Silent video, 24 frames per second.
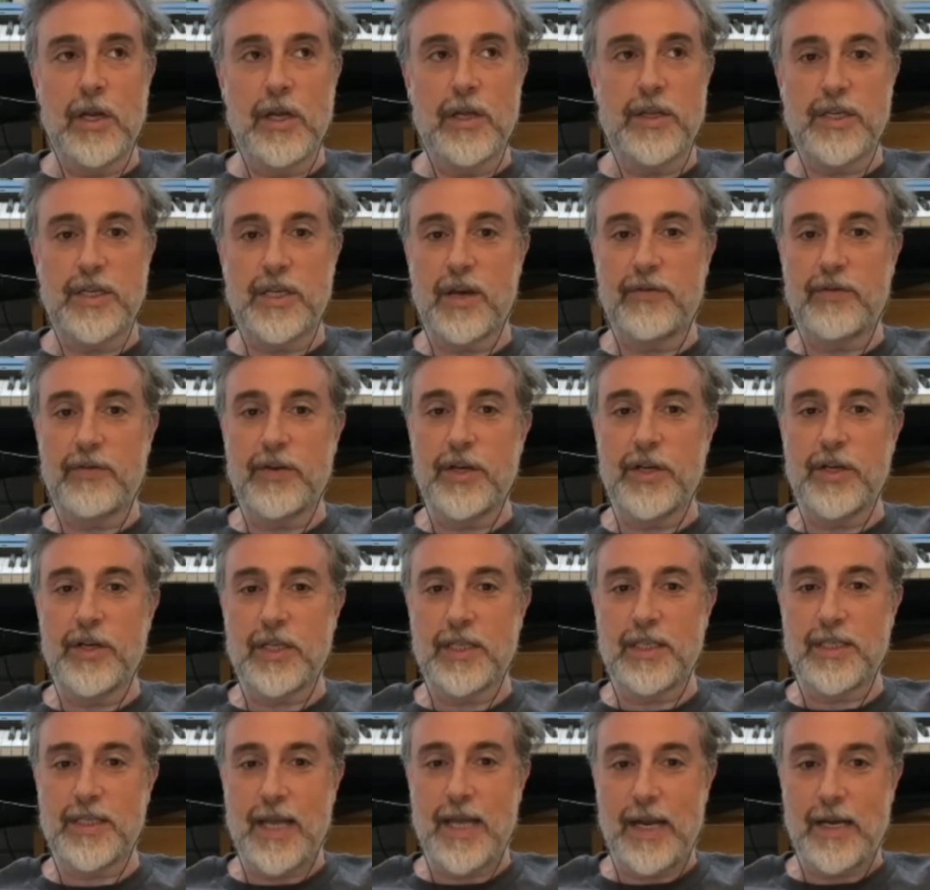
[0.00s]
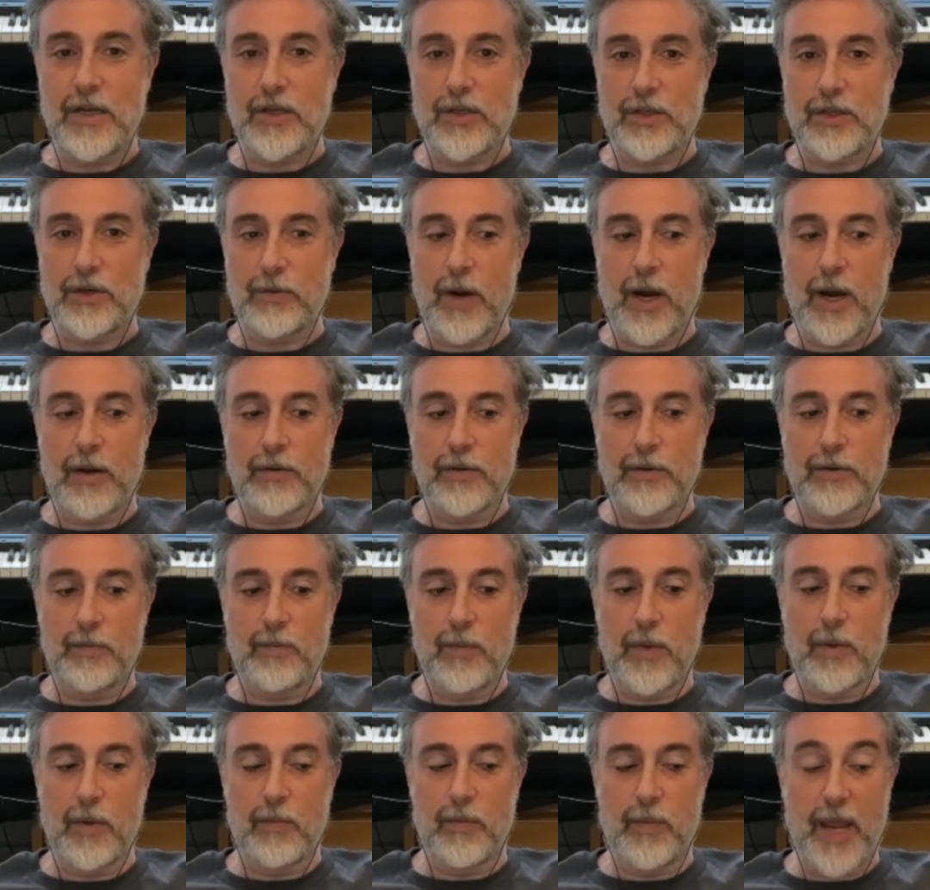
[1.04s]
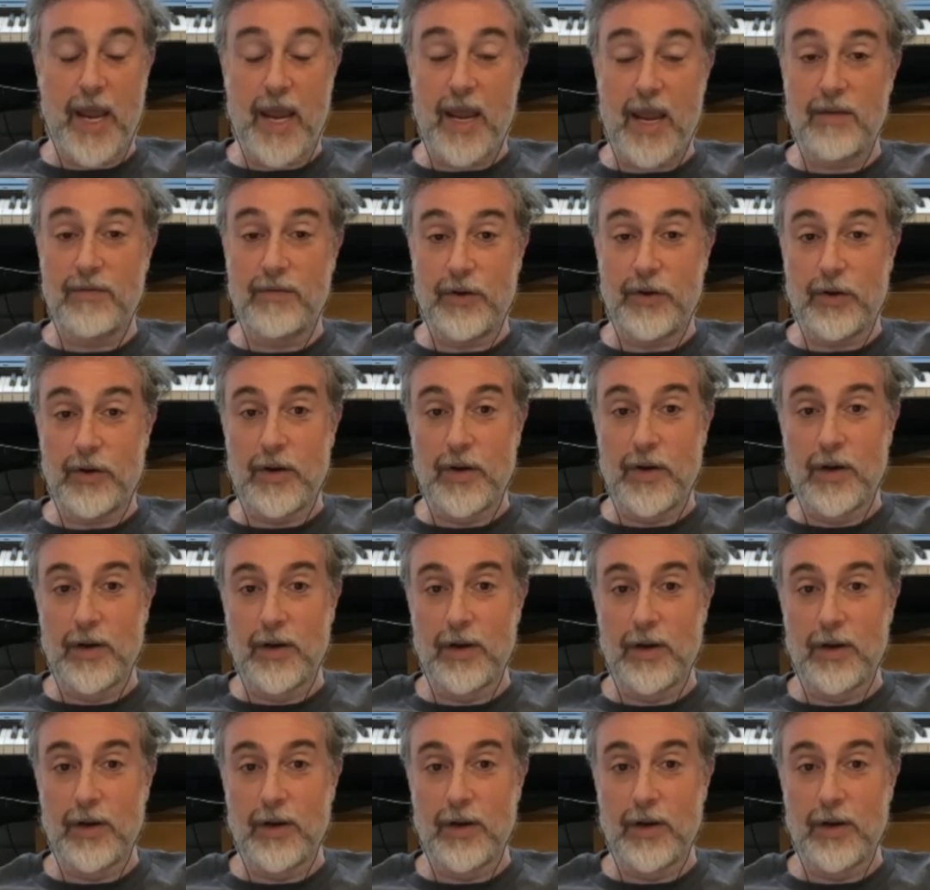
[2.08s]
the definitions tend to surround behavior.